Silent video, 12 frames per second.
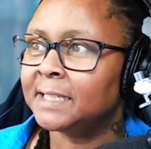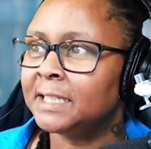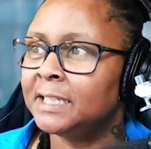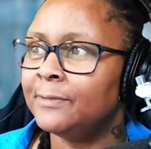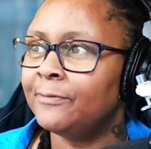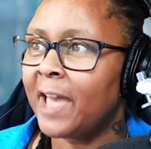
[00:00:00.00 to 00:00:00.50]

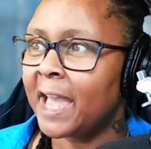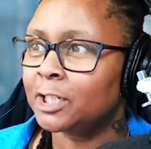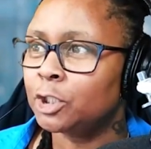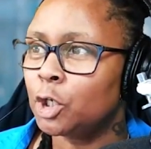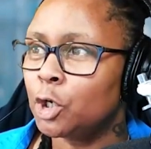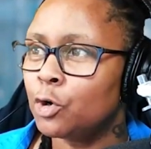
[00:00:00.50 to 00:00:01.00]
as the de
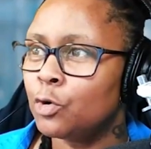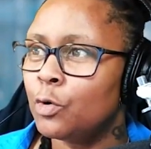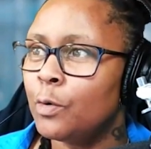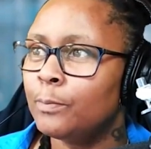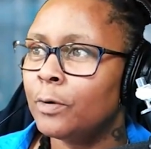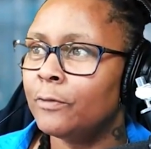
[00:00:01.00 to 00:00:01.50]

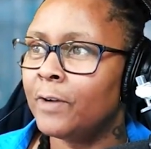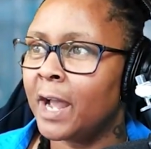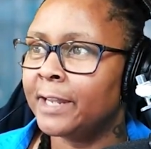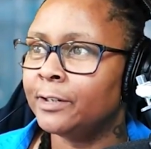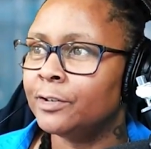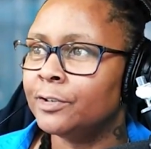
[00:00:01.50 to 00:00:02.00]
facto
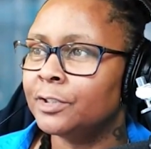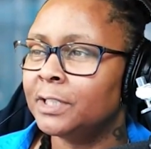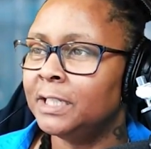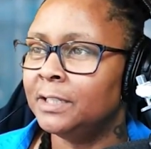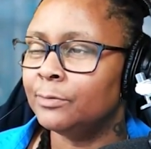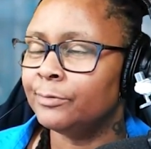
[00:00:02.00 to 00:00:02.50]
providers
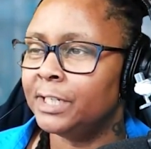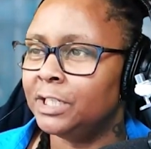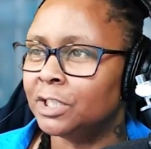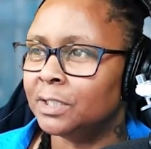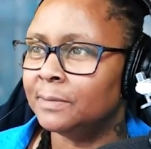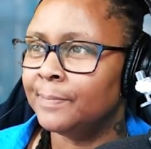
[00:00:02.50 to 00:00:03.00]
in the
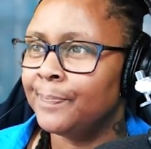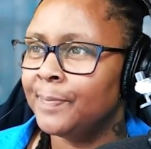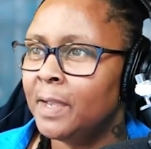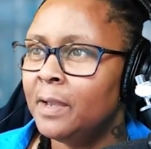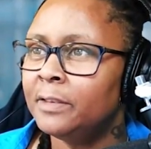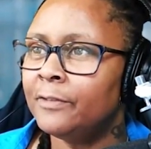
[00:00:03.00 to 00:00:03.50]
region.
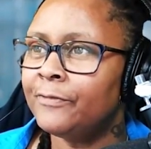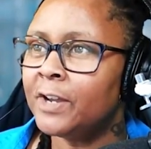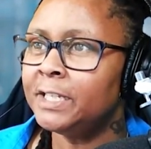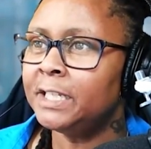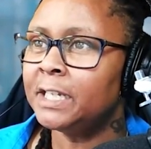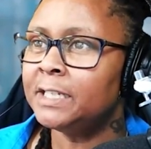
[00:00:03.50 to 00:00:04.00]
The
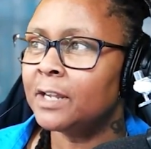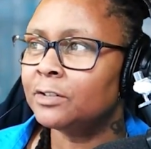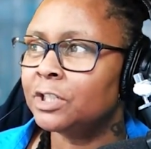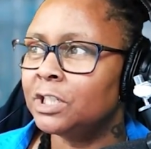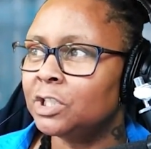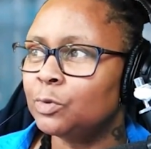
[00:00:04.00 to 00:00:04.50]
funding
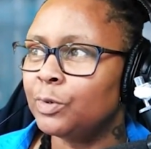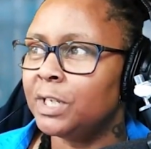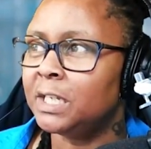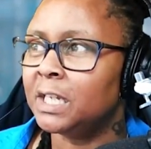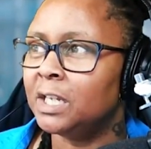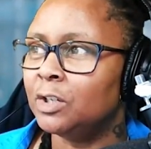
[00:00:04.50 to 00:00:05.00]
announced this
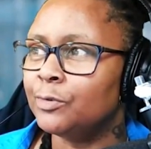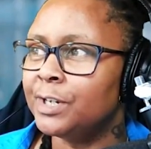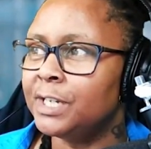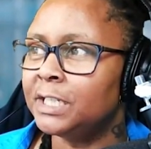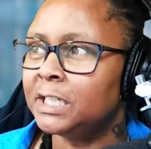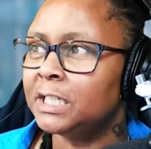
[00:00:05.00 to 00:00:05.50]
week
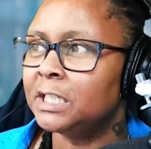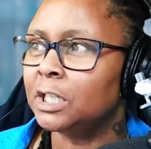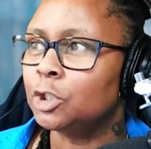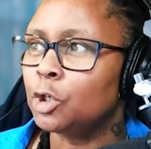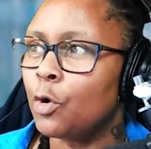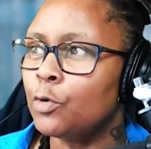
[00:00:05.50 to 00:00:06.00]
increases
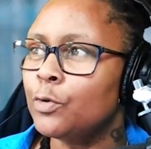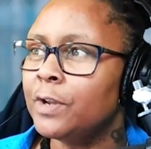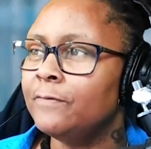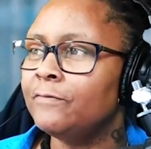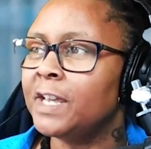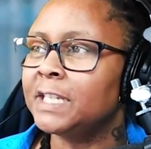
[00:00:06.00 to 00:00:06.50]
the total
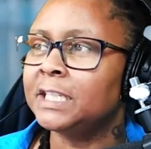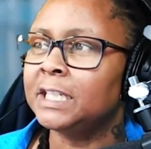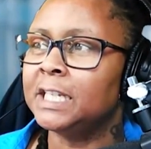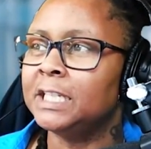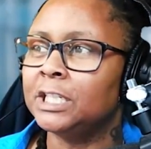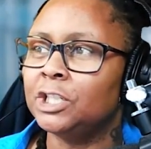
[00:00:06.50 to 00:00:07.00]

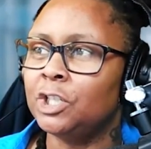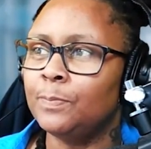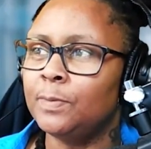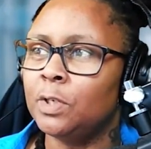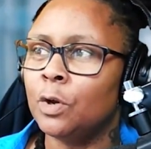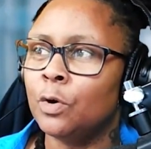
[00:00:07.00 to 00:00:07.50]
invested into
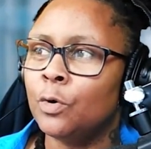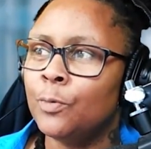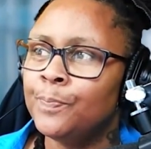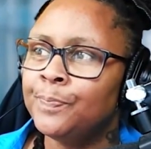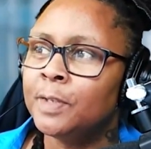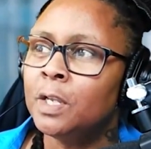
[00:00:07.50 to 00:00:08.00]

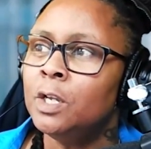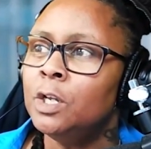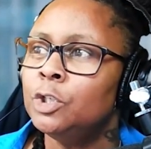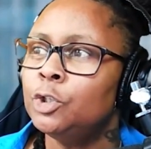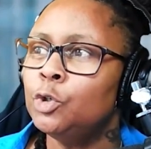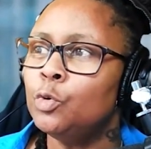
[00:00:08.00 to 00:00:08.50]
Shippeo
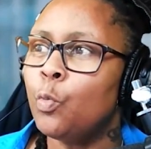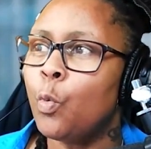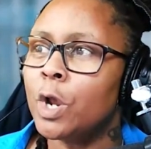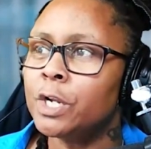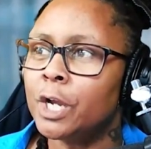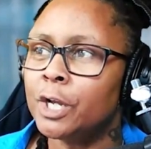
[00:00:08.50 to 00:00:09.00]
to
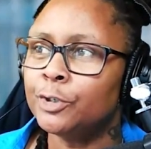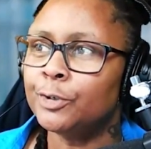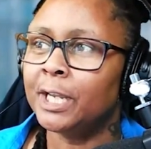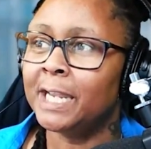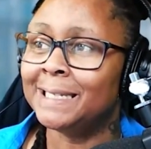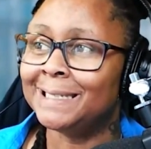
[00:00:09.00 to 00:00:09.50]

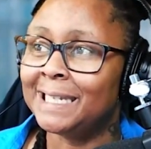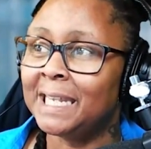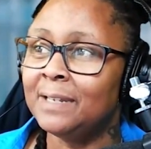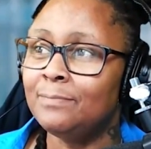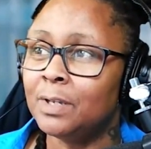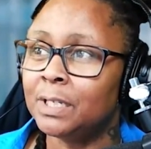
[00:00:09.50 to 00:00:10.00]

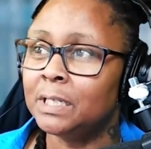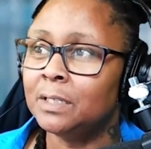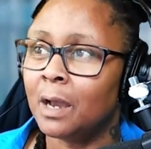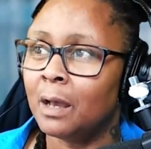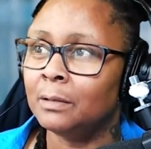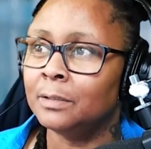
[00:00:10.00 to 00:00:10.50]
$110
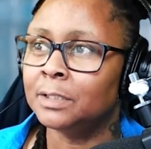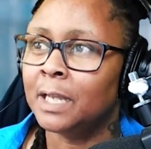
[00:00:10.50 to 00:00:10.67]
million,